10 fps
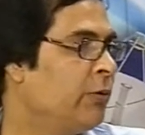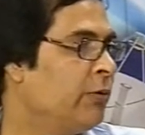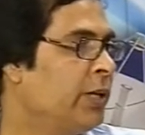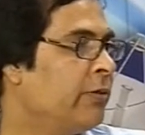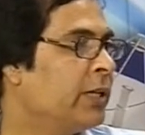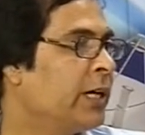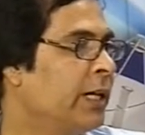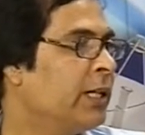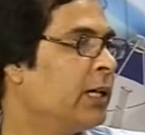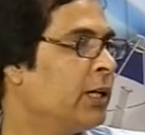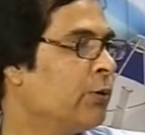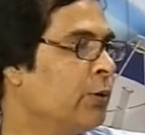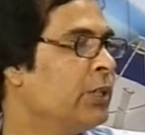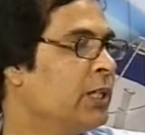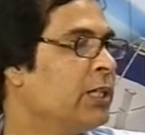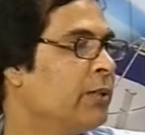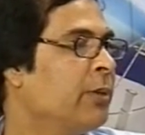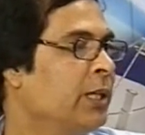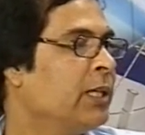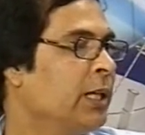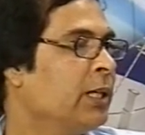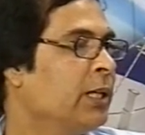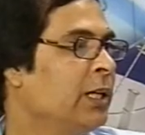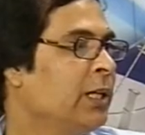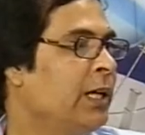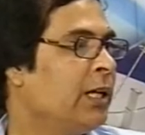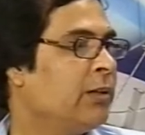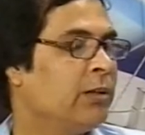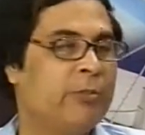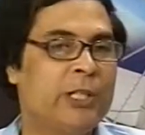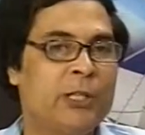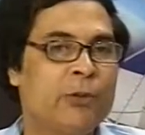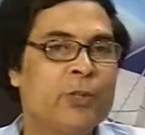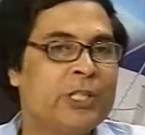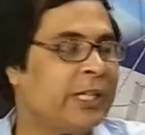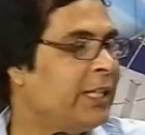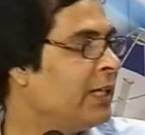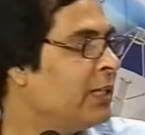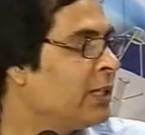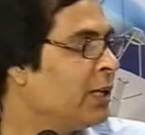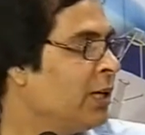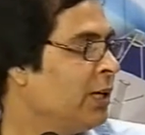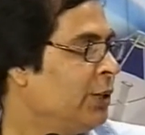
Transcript: We never correct our own children in mother tongue that beta, don't say this,